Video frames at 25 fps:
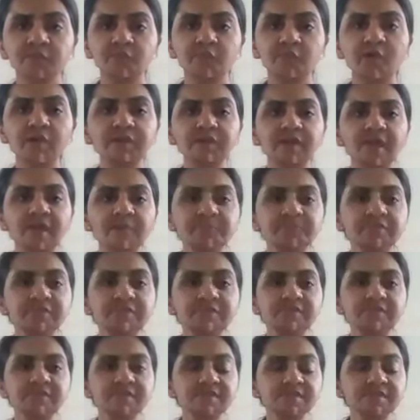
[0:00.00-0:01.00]
what
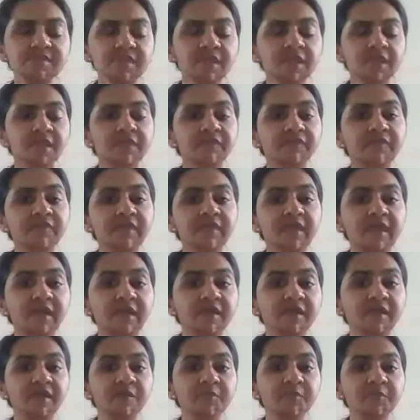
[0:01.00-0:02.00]
happens is we
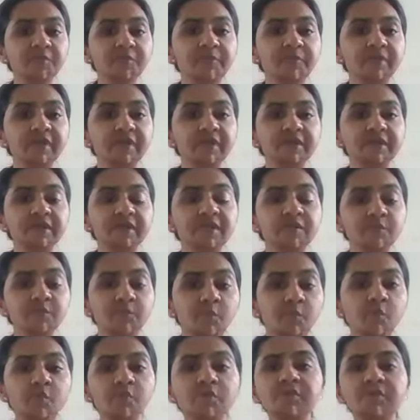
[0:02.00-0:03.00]
end up breathing
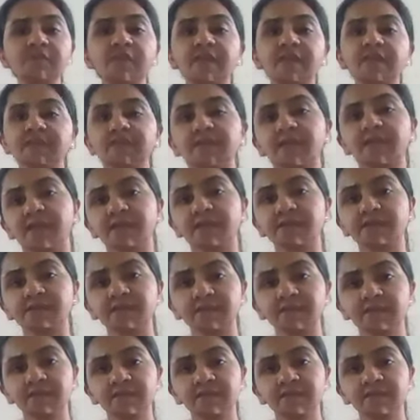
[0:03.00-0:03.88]
more than that.